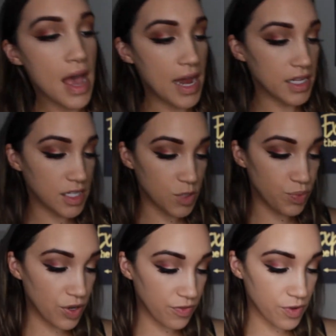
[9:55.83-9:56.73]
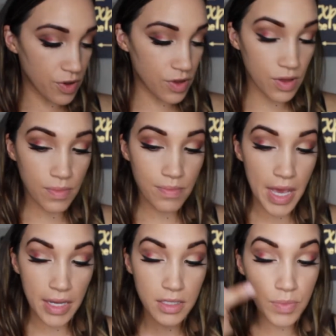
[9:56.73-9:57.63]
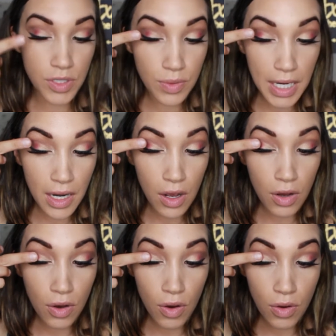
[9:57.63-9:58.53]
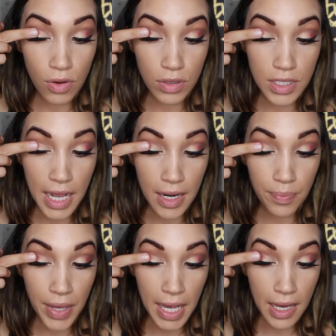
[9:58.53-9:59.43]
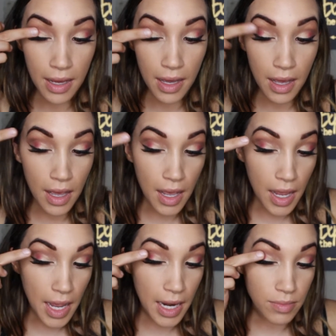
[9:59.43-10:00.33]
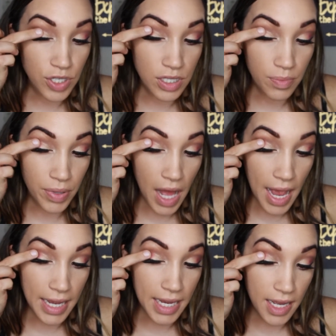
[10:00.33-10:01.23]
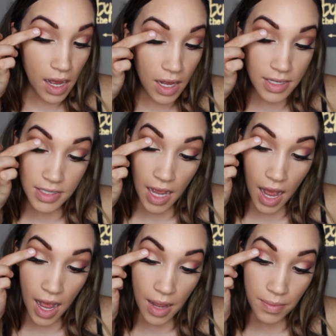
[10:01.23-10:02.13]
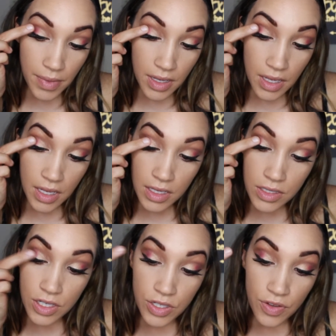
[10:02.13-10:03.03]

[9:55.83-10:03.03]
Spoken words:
And it's this beautiful mix between a gold and a pink. And I'm just applying it on top to